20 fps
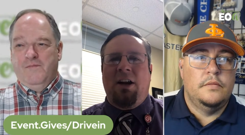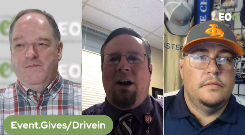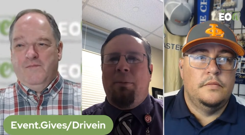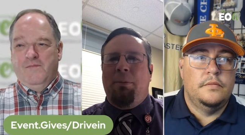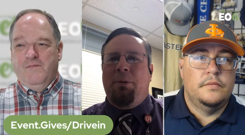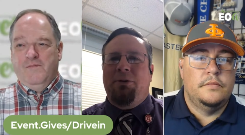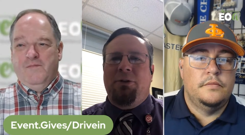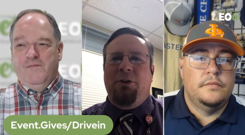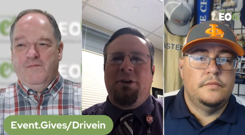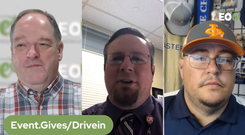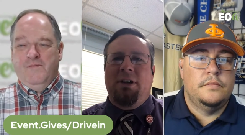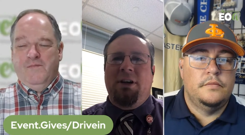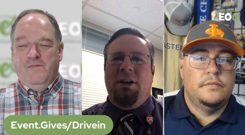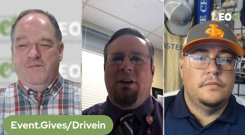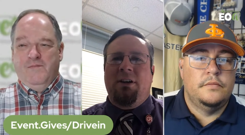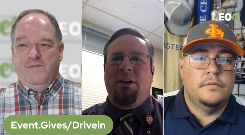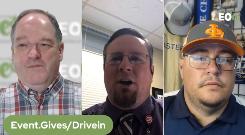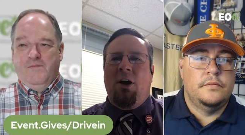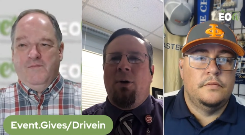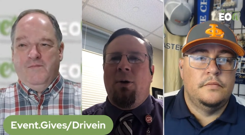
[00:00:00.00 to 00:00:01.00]
Speaker 1: a great opportunity
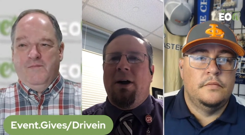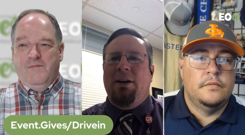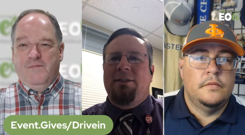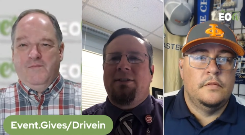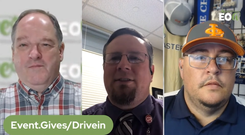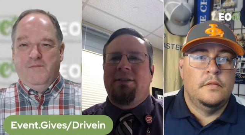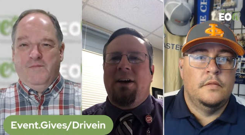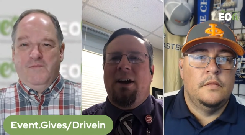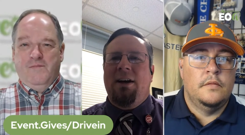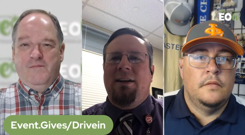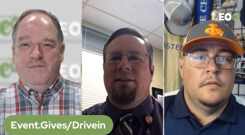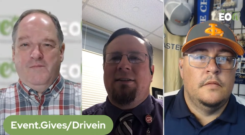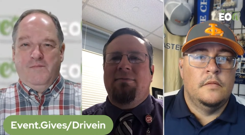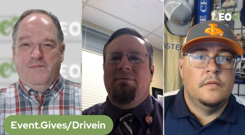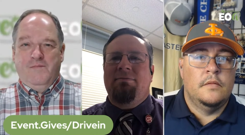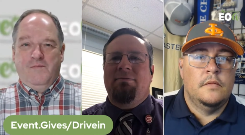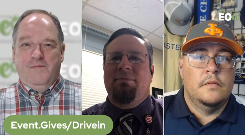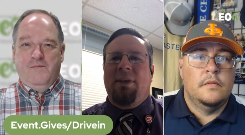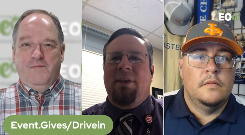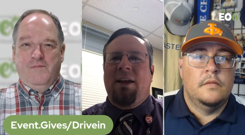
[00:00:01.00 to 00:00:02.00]
to go outside
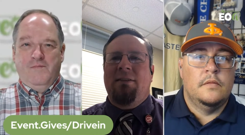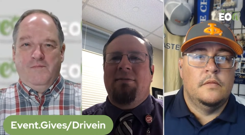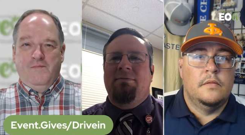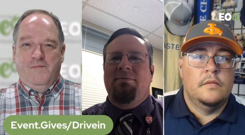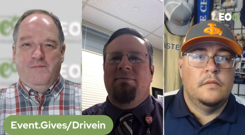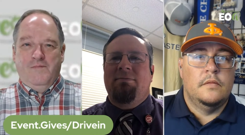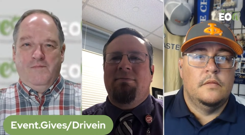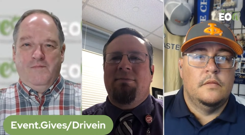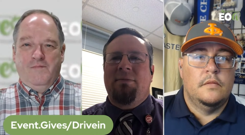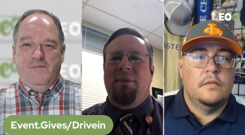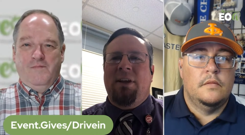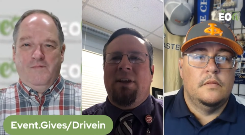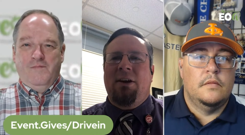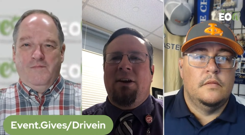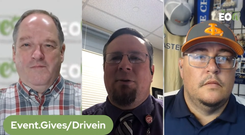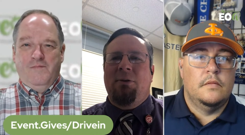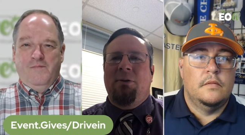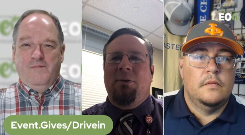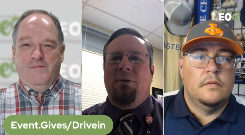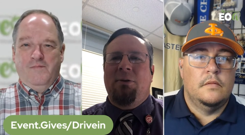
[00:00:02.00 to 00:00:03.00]
and and
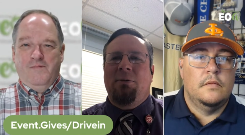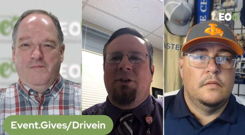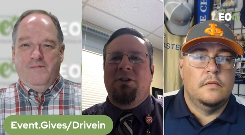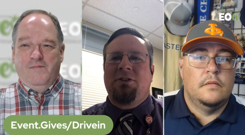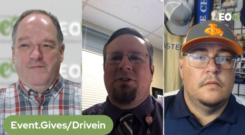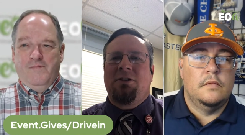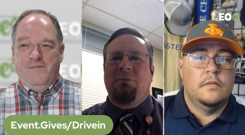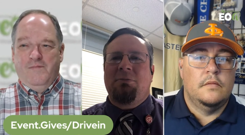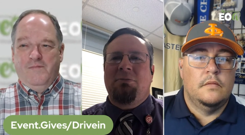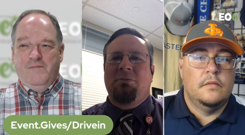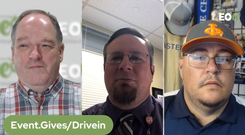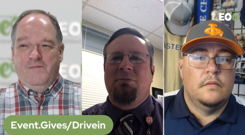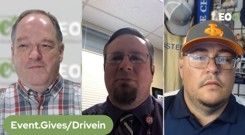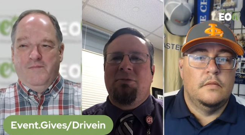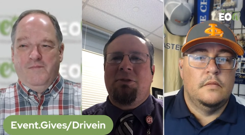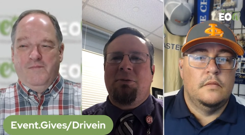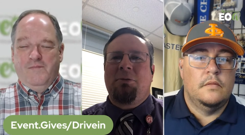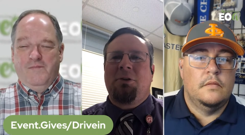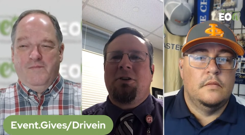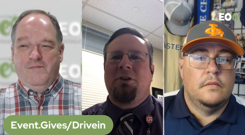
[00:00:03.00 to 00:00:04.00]
you know enjoy some
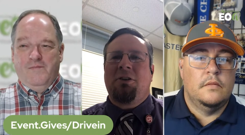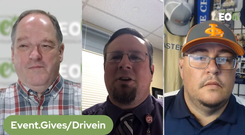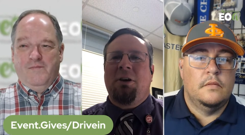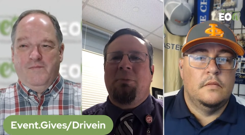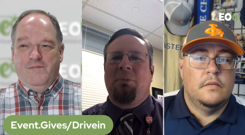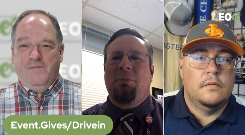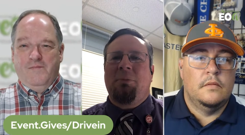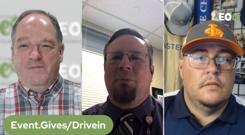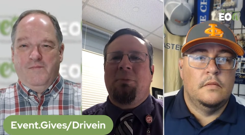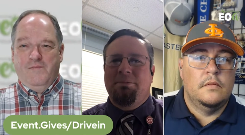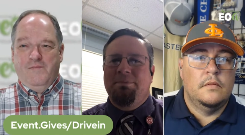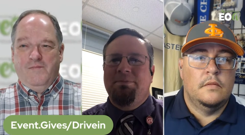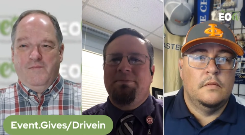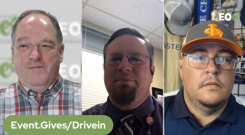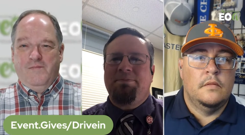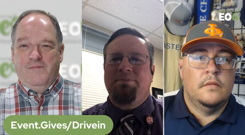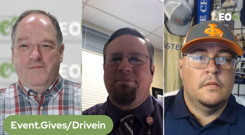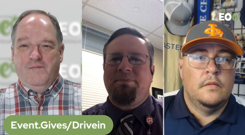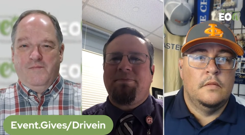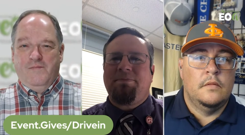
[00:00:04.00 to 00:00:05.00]
some good company.
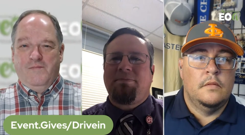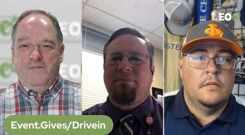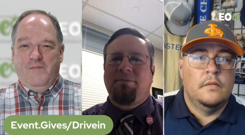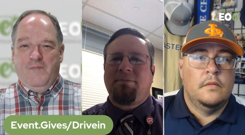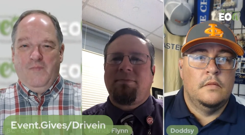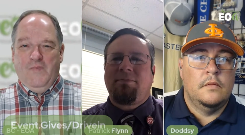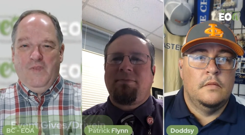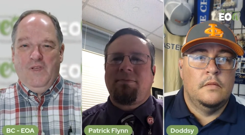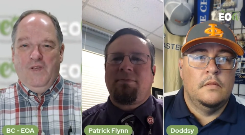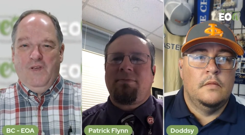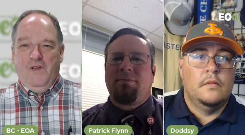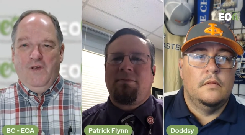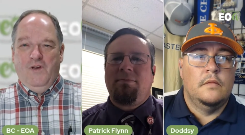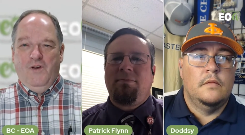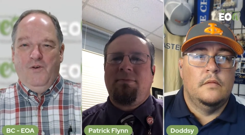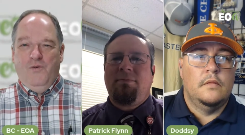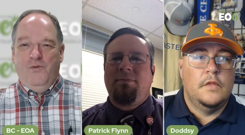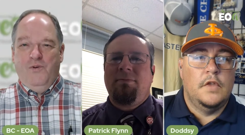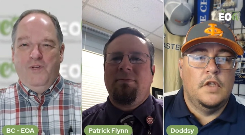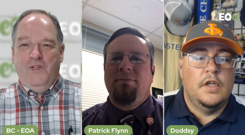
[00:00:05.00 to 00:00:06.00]

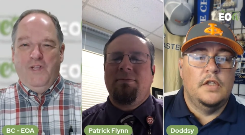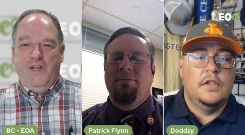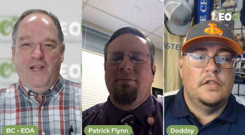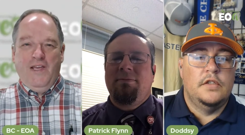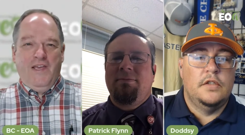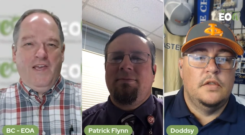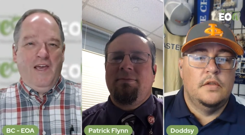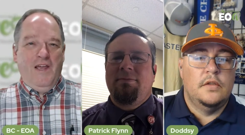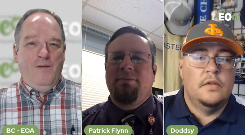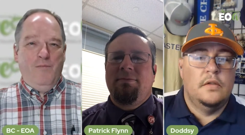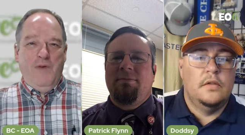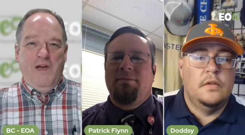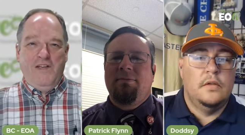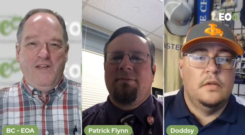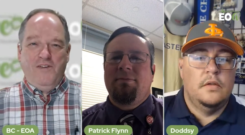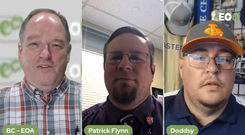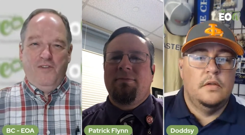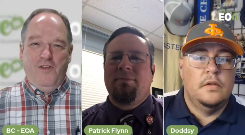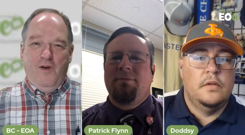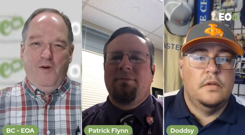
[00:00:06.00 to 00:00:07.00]
Speaker 2: Well, and I can't
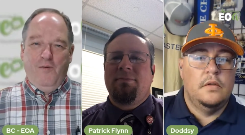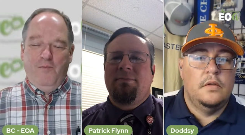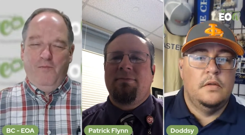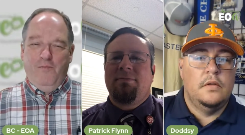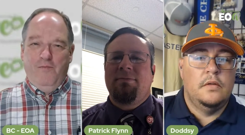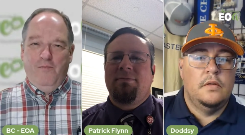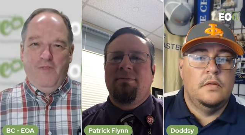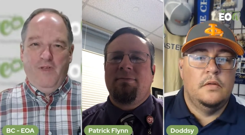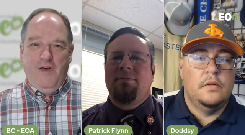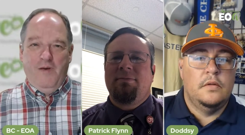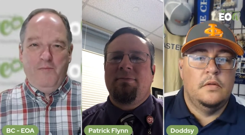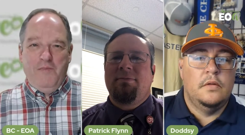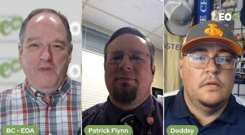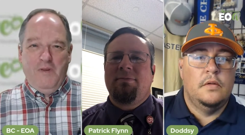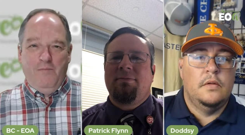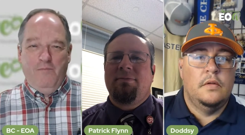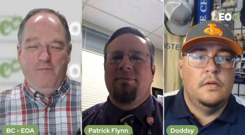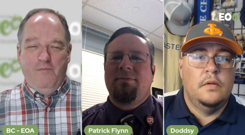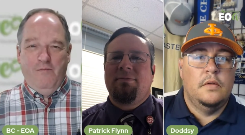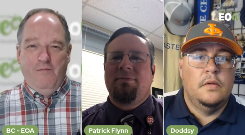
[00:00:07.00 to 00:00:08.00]
imagine the. I
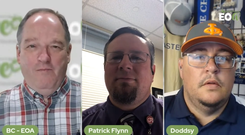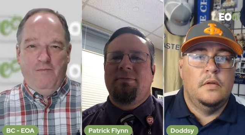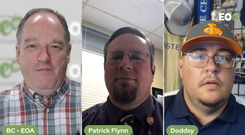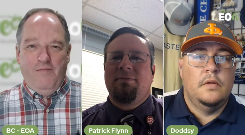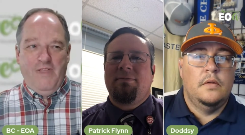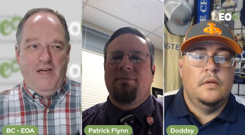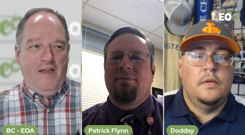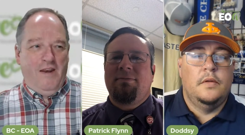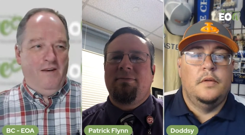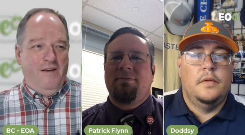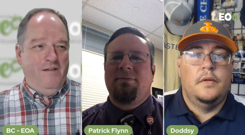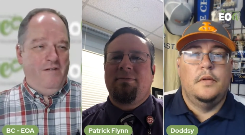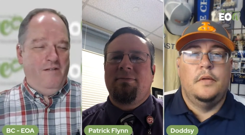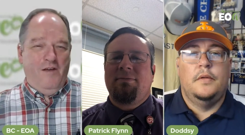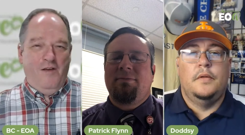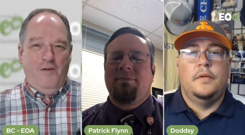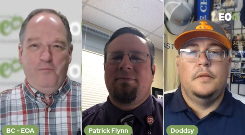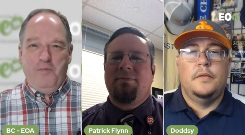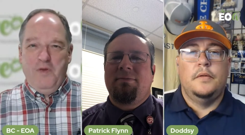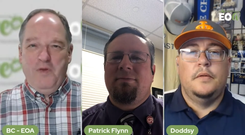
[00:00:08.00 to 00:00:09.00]
mean that
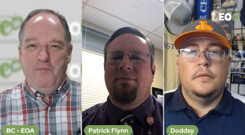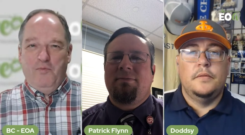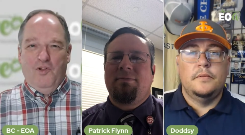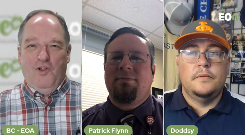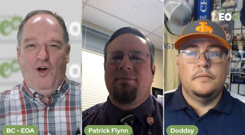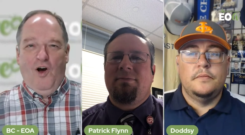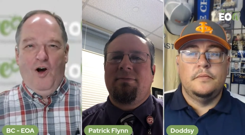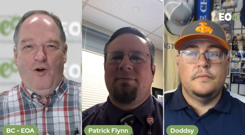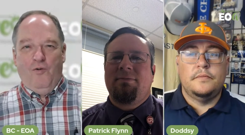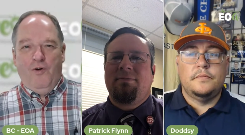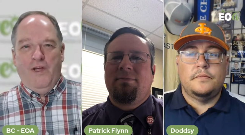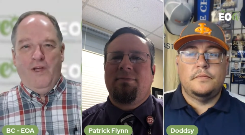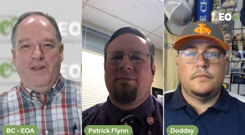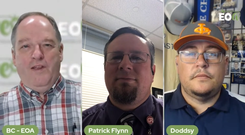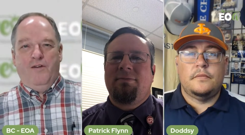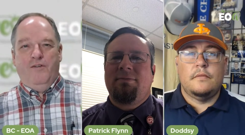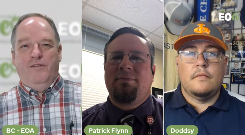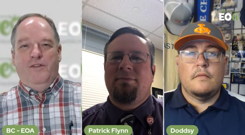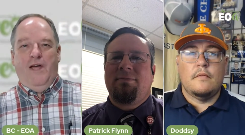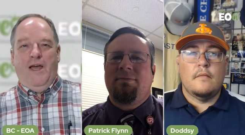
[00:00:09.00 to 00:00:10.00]
people already
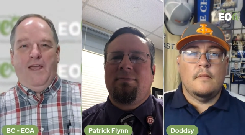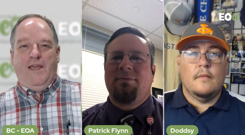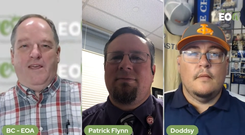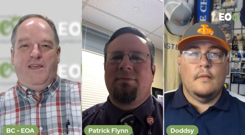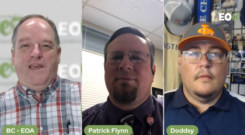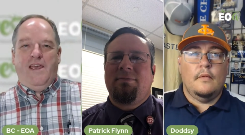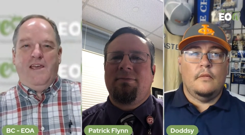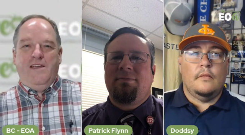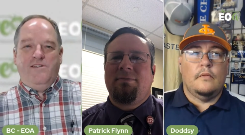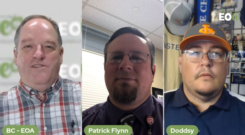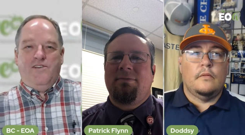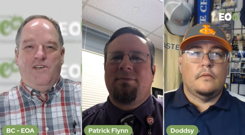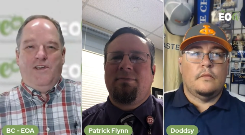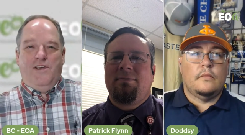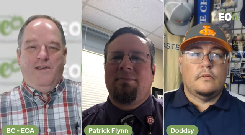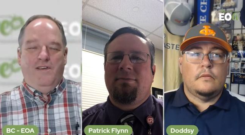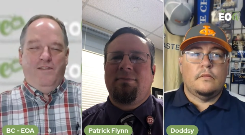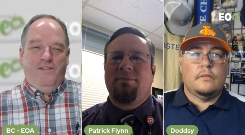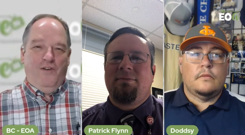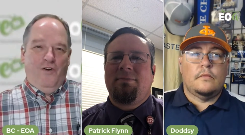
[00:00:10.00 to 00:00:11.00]
are like
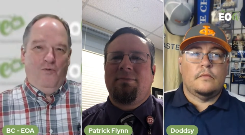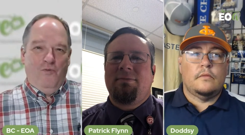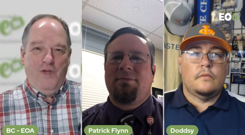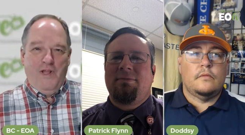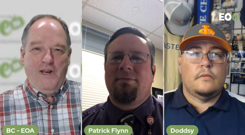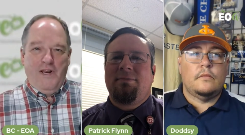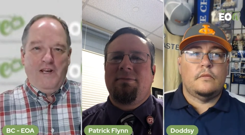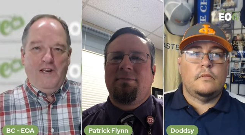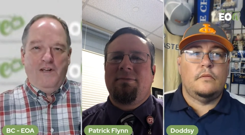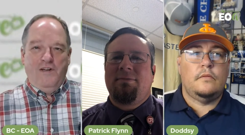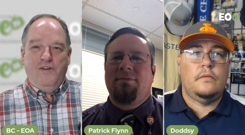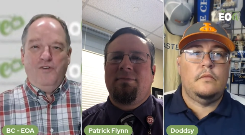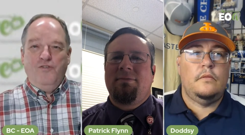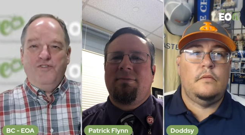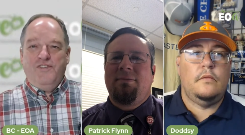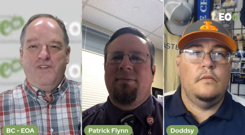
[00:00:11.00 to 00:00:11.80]
cagey. They're ready to do